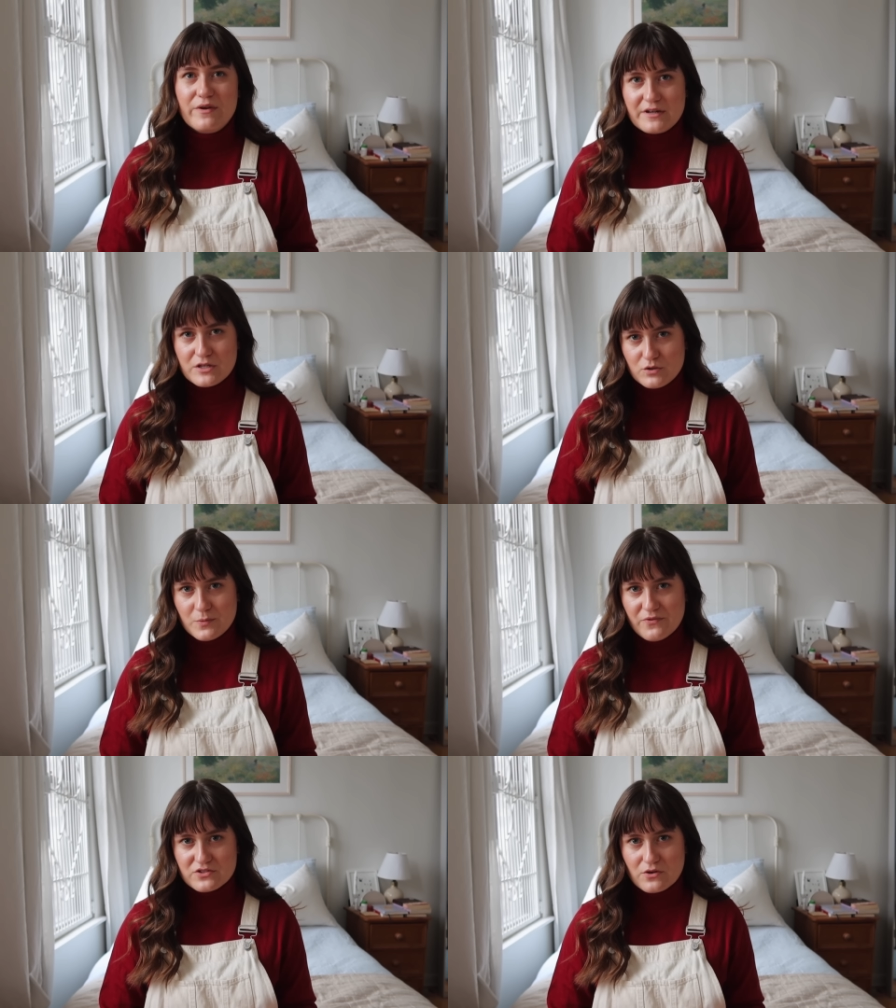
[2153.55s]
We've done
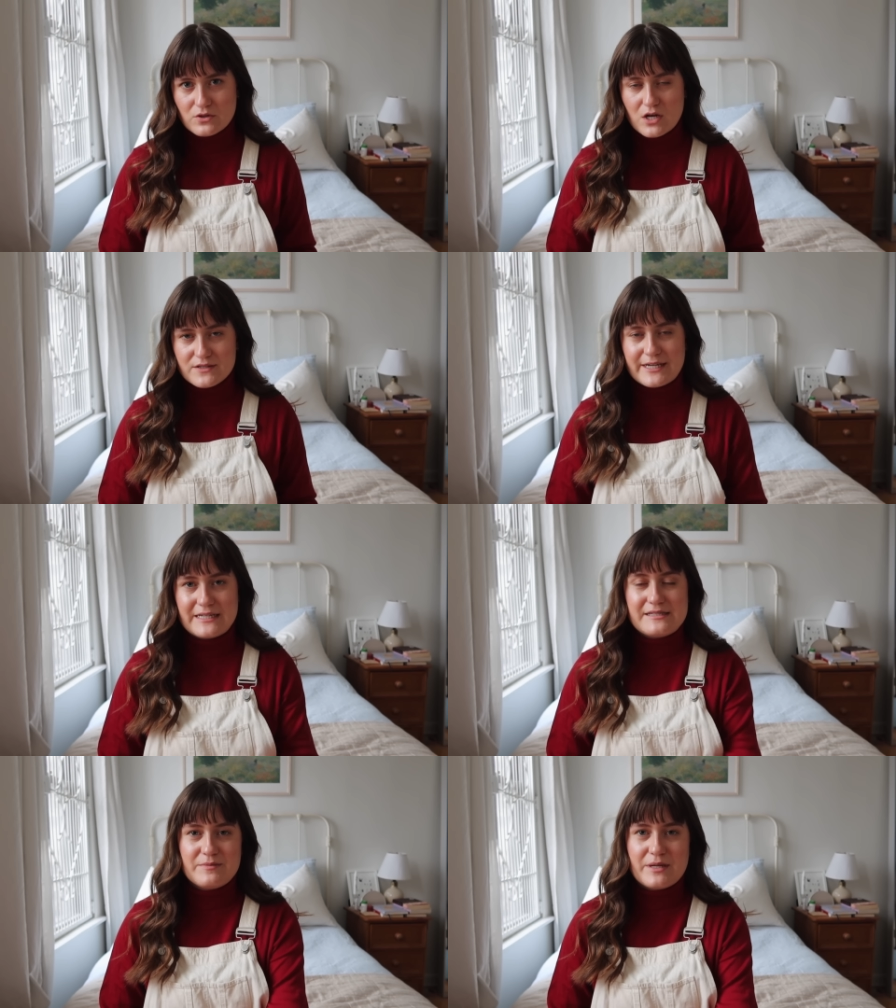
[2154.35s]
YouTube for so long that
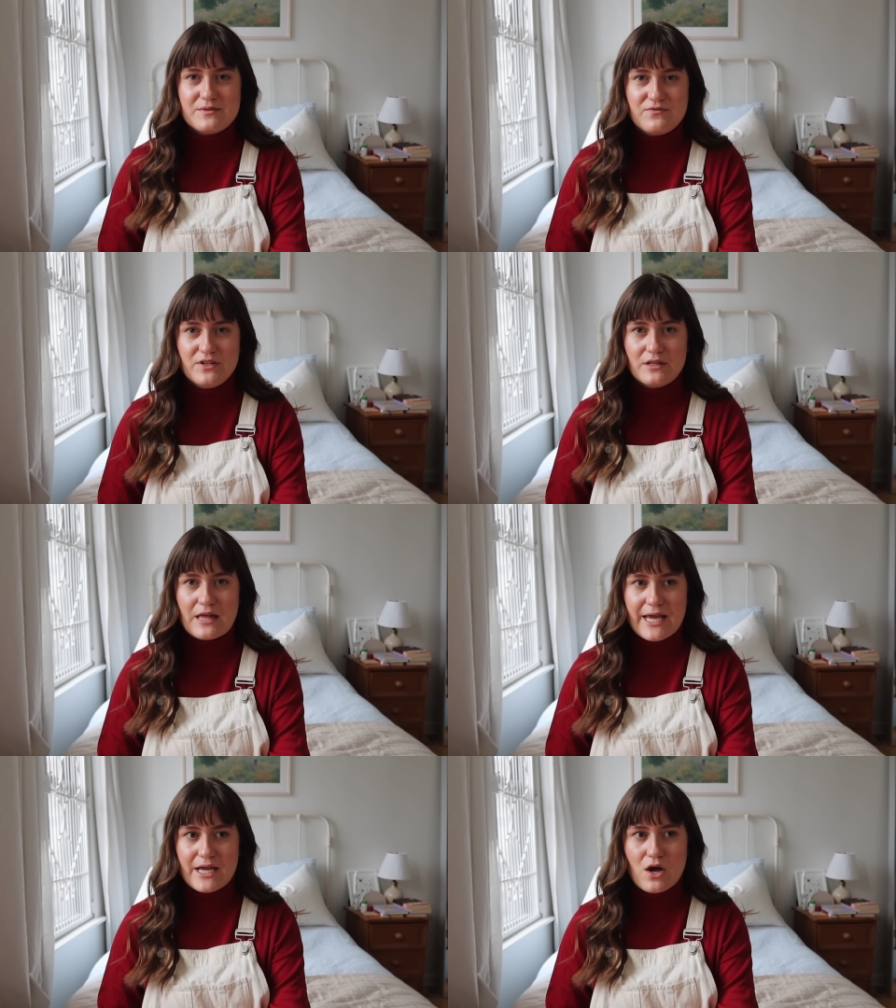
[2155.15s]
can sometimes feel
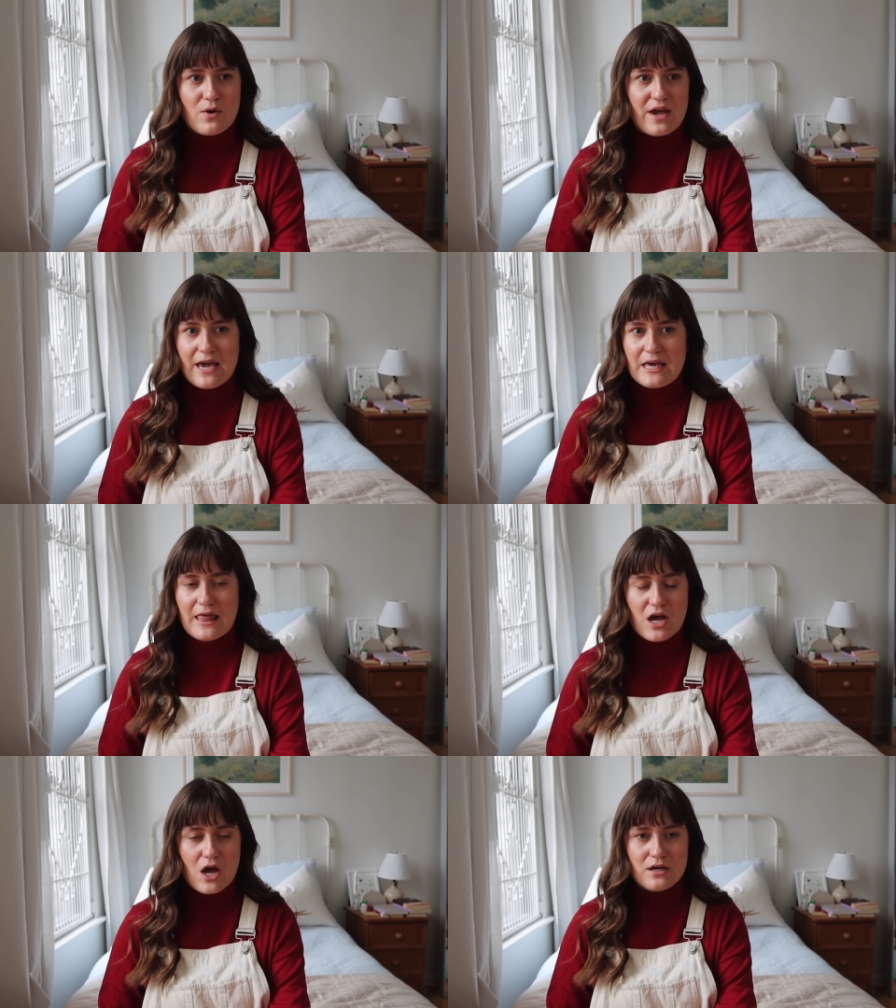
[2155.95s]
like, okay,
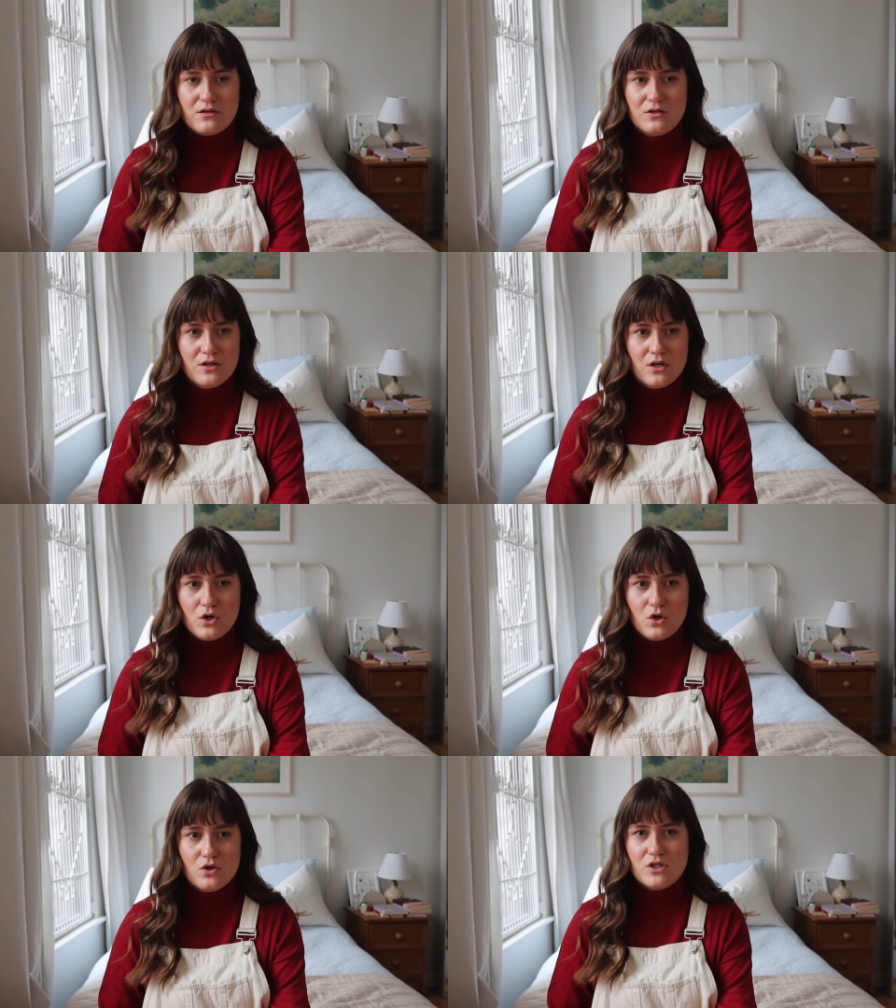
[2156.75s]
like
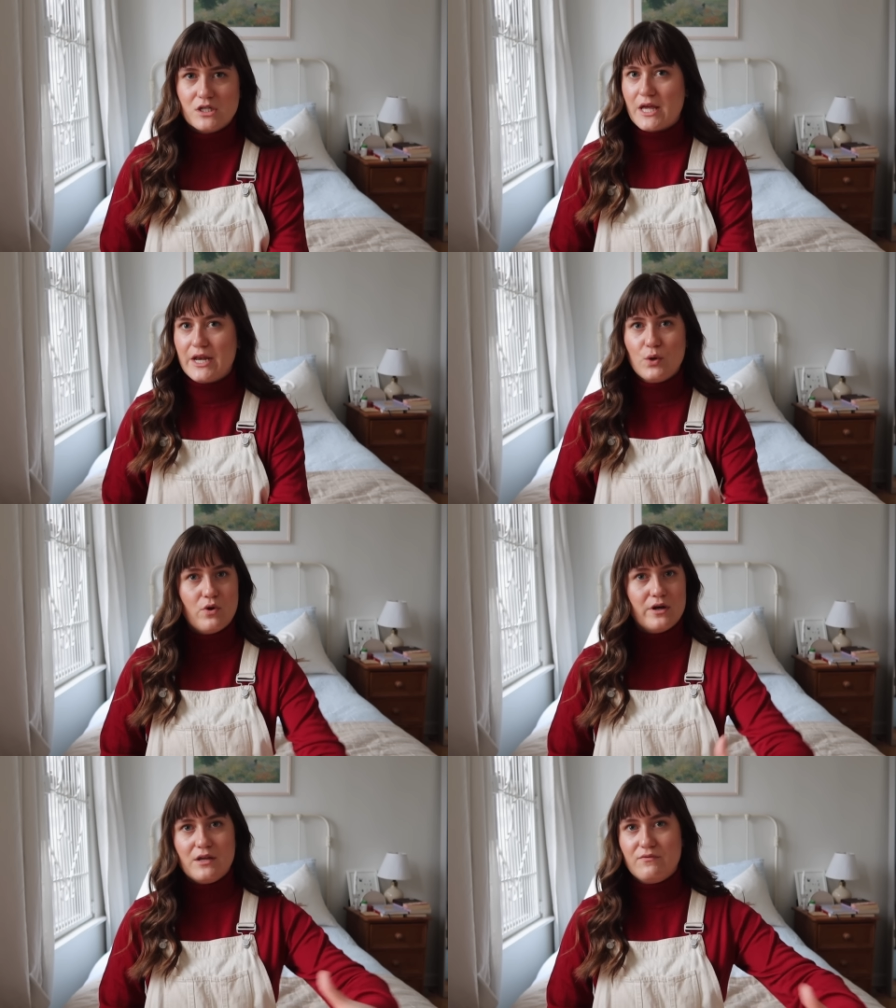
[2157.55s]
does
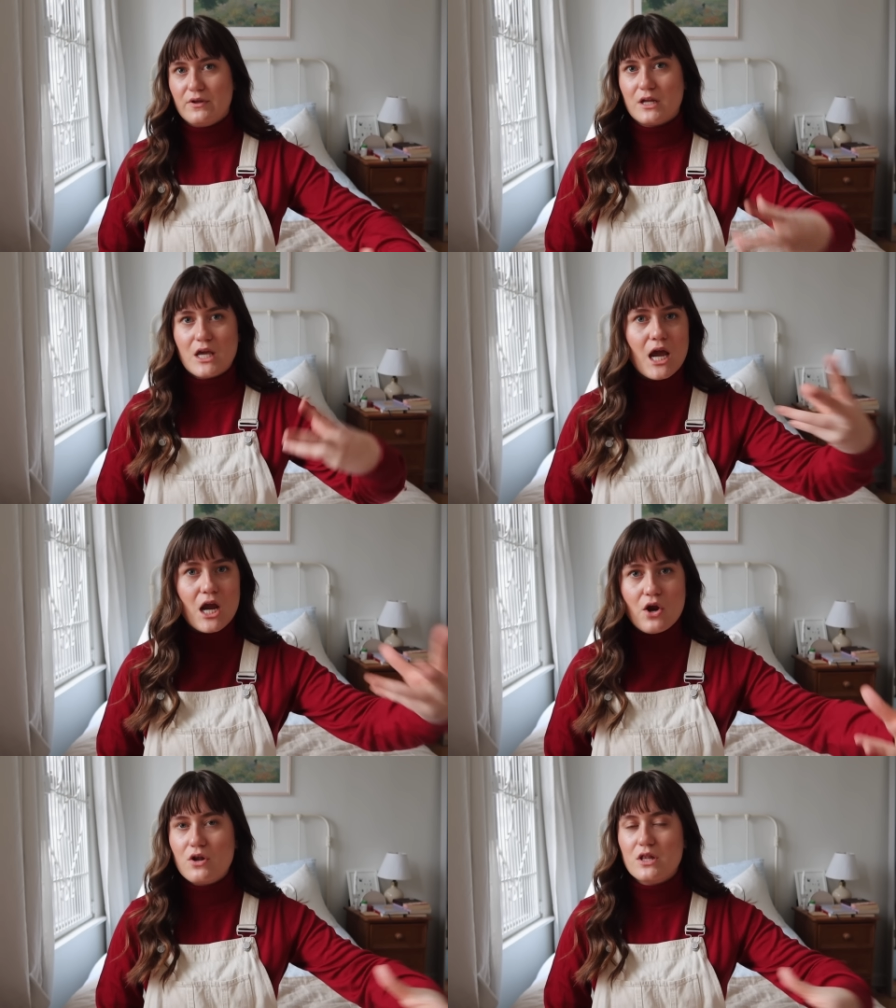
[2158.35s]
anyone even
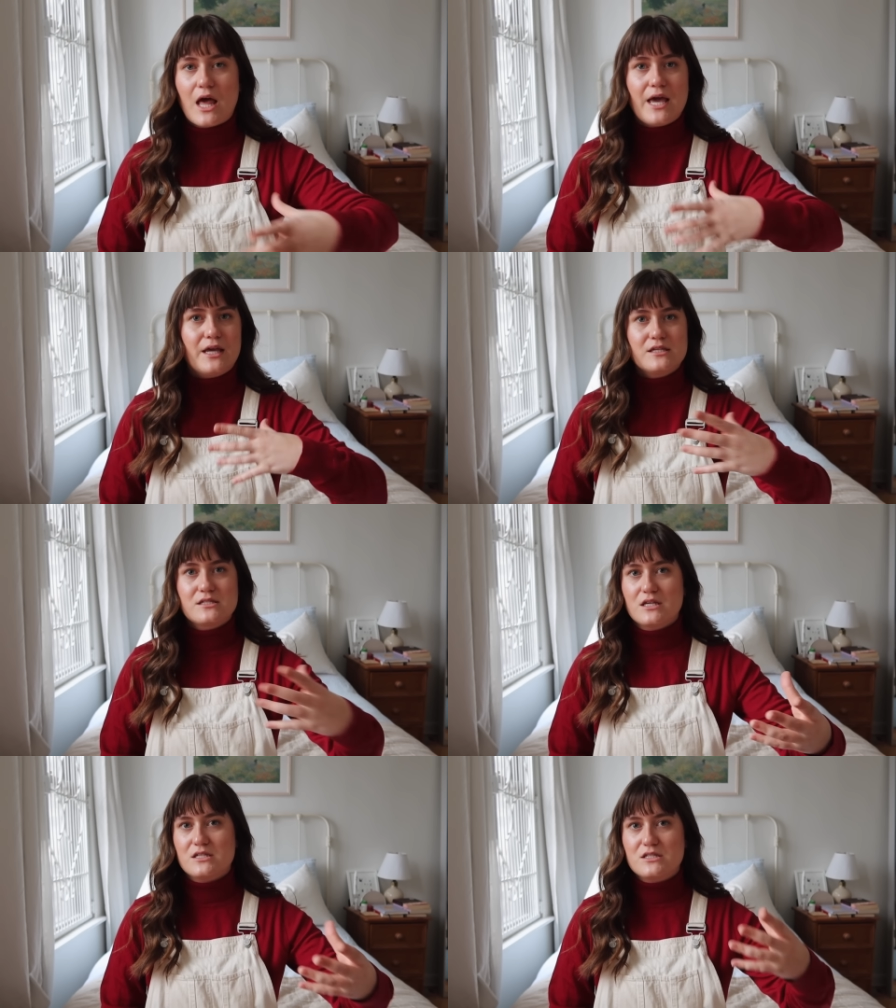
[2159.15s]
care? Like,
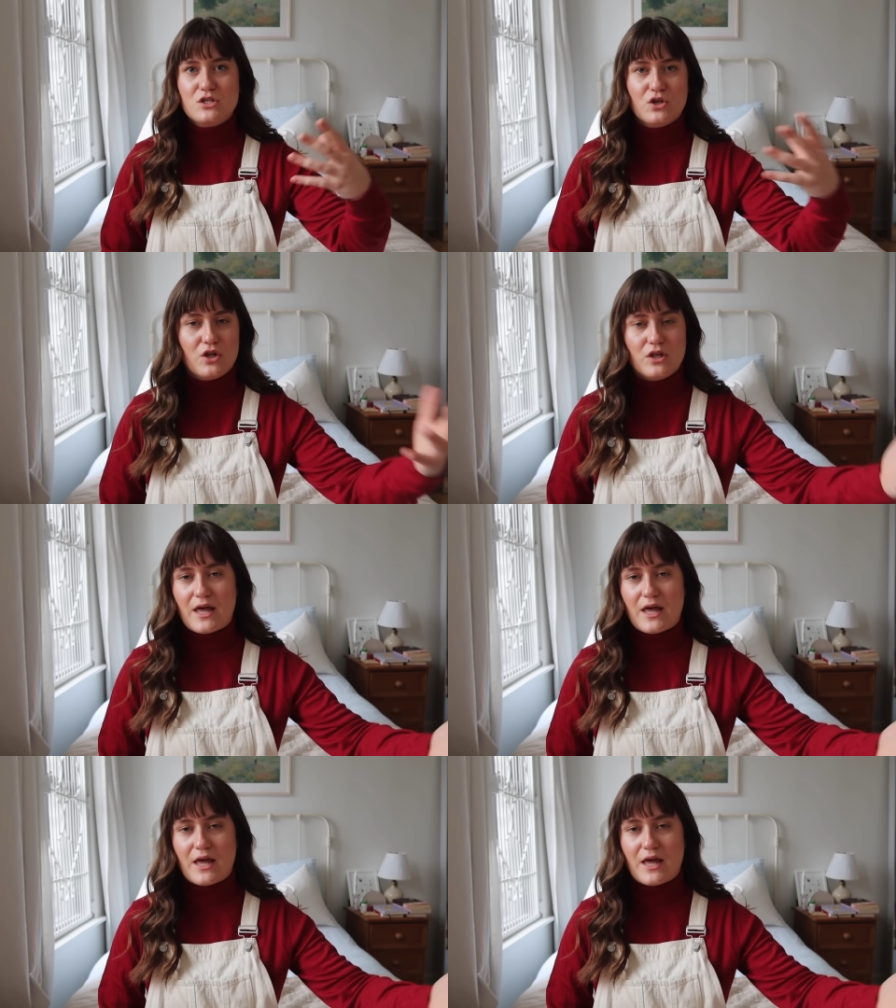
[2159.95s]
is this still